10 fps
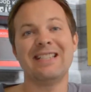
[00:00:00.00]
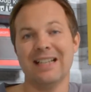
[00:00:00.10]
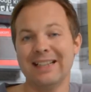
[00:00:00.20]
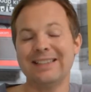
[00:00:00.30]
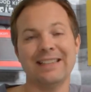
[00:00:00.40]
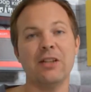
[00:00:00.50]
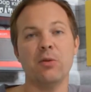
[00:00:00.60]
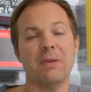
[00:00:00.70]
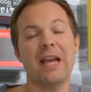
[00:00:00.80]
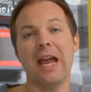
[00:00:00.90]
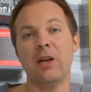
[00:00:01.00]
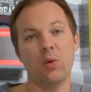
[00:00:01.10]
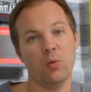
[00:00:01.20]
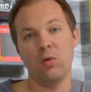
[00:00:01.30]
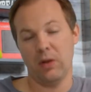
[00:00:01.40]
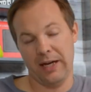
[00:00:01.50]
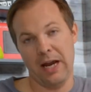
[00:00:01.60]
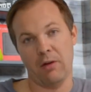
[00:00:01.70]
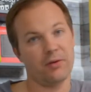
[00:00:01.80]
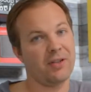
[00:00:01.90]
does need to be a Google
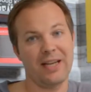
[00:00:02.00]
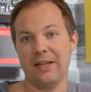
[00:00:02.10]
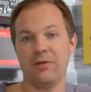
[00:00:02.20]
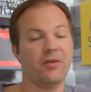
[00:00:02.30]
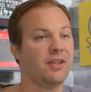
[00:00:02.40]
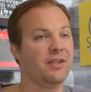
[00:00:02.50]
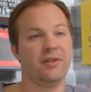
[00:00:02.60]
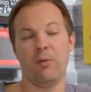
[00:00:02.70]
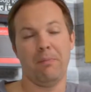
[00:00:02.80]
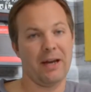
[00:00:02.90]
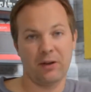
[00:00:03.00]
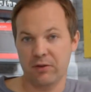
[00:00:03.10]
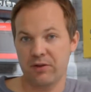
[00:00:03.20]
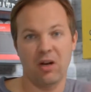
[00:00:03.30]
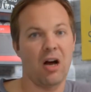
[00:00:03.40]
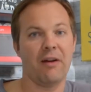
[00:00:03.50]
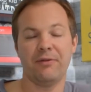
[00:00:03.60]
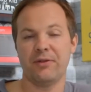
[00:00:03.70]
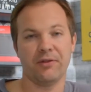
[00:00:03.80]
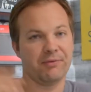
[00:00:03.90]
account. So you can't do this to you know,
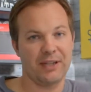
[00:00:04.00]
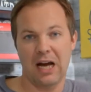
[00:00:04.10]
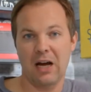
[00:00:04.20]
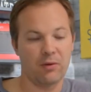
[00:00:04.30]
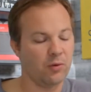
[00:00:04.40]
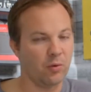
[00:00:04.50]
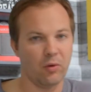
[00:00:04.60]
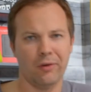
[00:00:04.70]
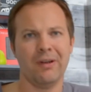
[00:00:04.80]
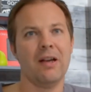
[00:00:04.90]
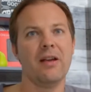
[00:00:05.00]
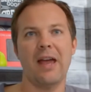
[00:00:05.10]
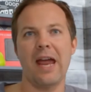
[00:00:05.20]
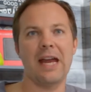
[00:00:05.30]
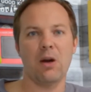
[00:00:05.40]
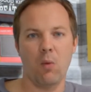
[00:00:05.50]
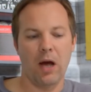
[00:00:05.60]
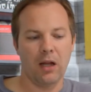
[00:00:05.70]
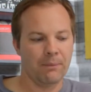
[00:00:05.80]
Microsoft or Yahoo or AOL.